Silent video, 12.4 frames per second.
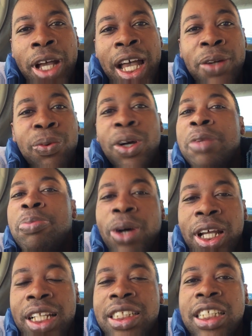At one
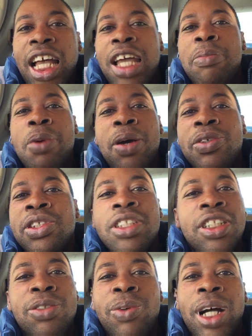point in time I was
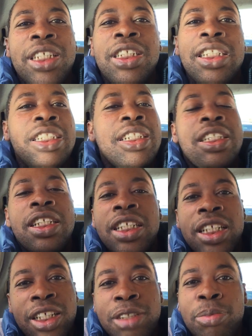just watching
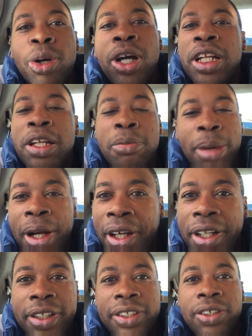Good Morning
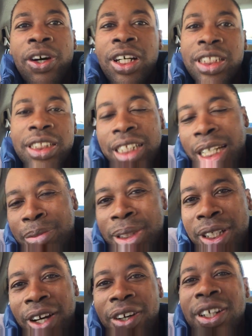America all the time,
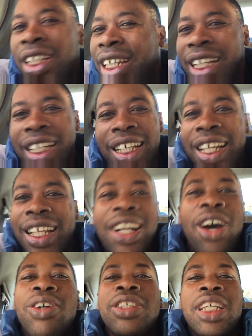so it
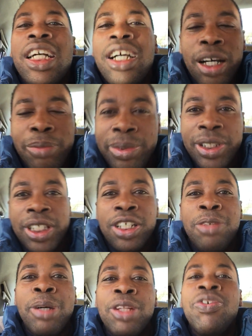goes and comes,
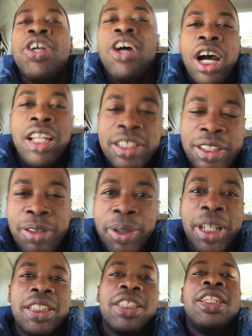but regardless of
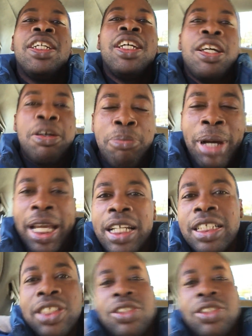what, Michael